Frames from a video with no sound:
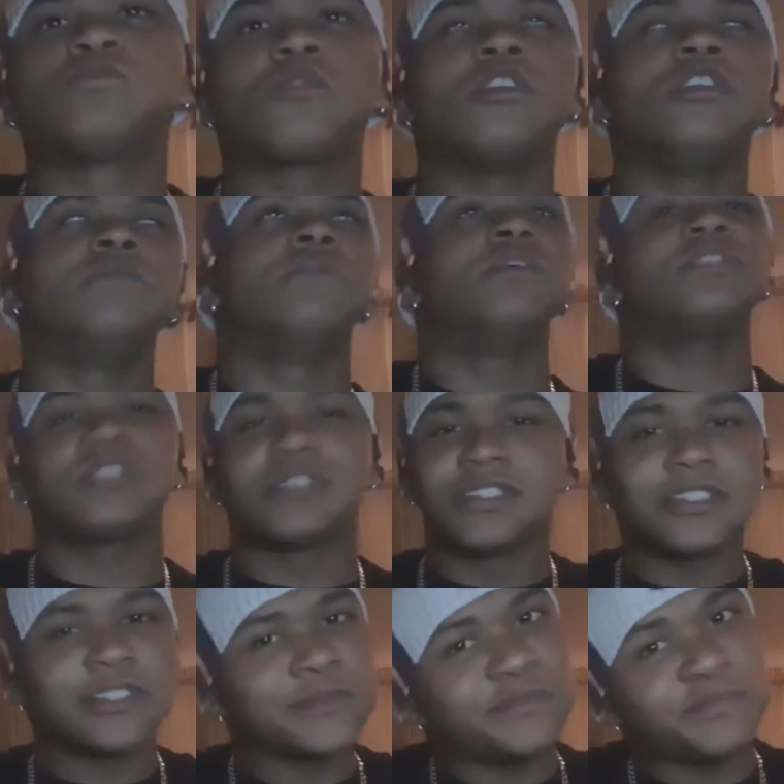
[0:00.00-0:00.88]
He
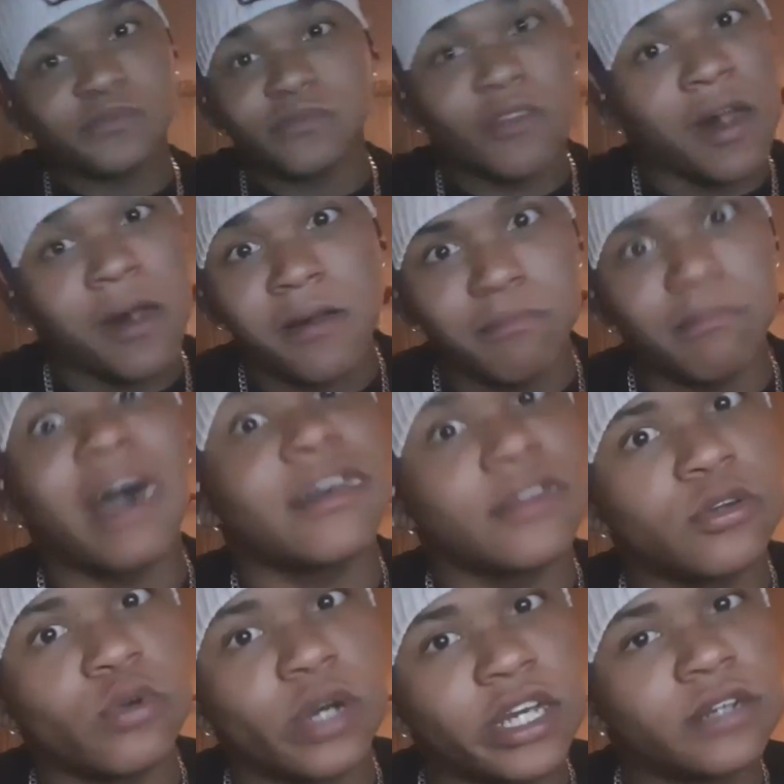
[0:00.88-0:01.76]
misses. By
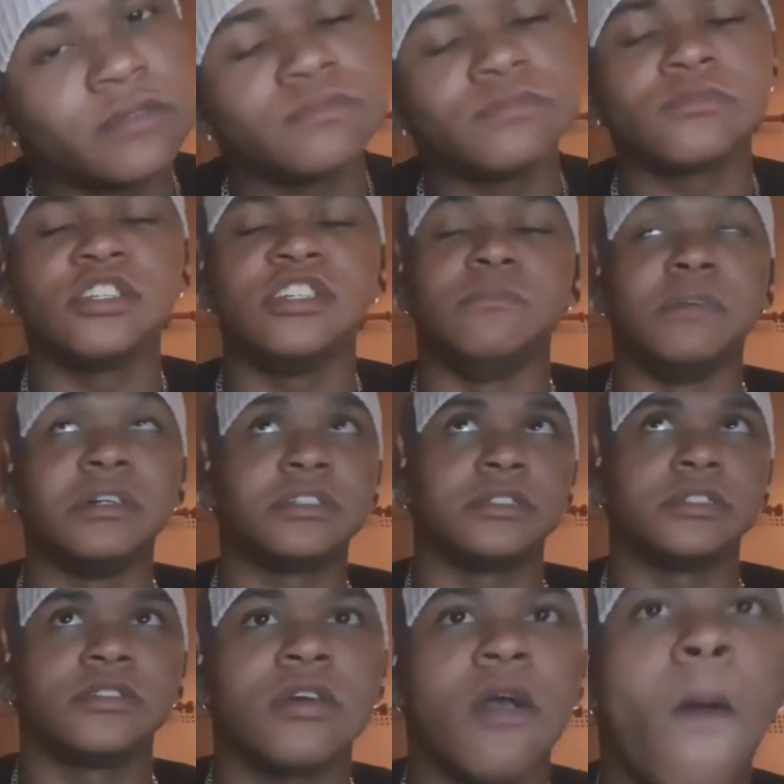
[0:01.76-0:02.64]
the way, he
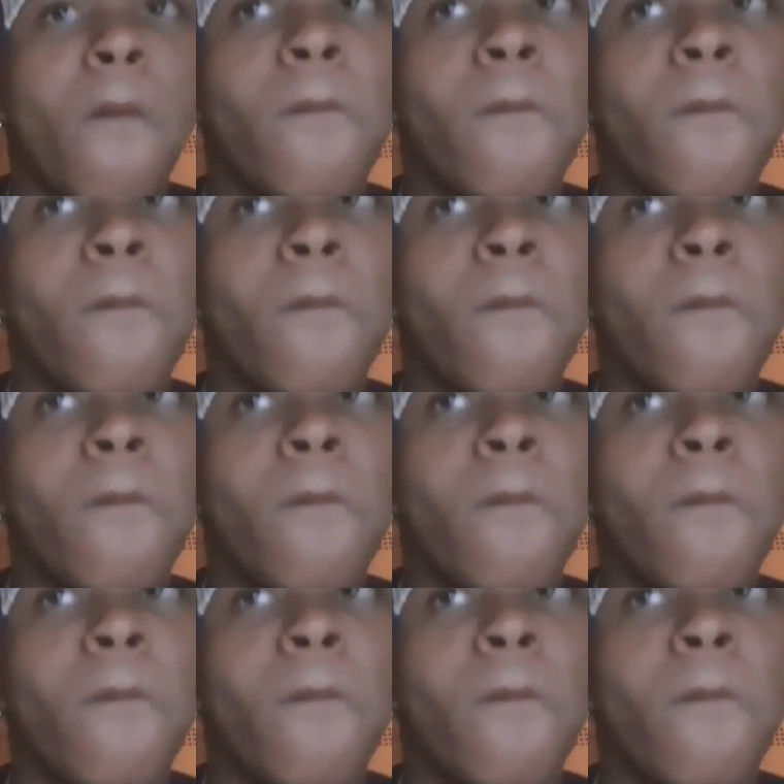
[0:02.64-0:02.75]
misses.